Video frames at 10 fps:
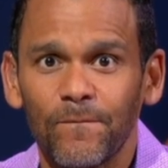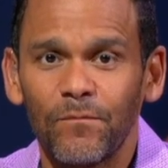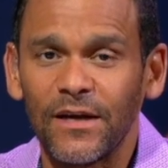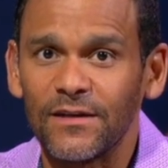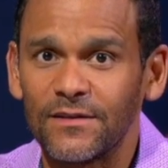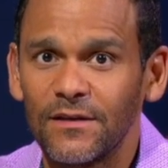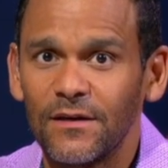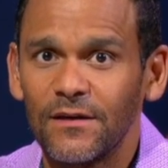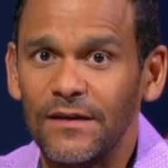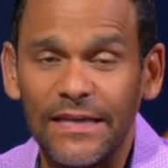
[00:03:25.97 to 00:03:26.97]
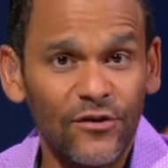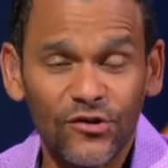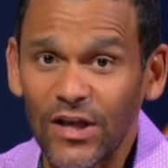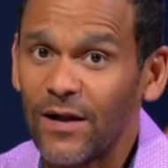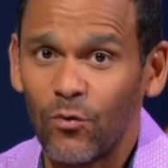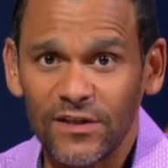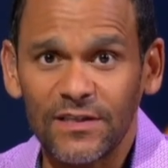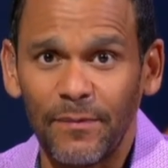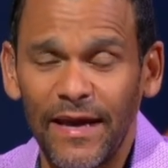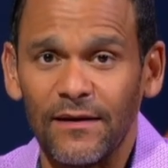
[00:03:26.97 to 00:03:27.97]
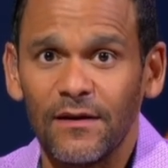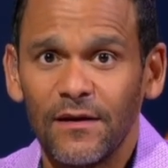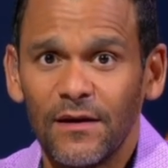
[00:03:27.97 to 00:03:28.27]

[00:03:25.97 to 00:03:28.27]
because neither side wants to bend.